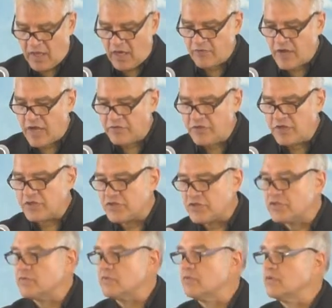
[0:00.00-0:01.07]
And I've got
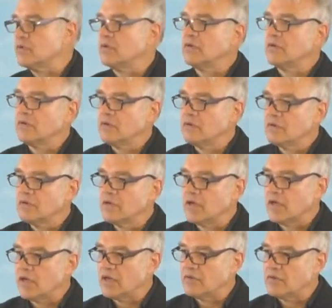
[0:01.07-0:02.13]
this
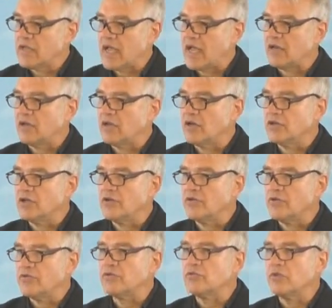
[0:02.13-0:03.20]
cataloged
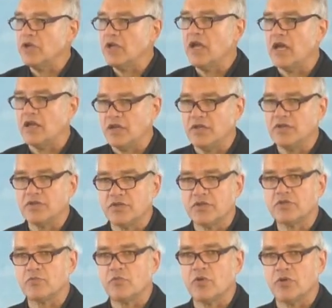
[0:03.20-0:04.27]
under three headings this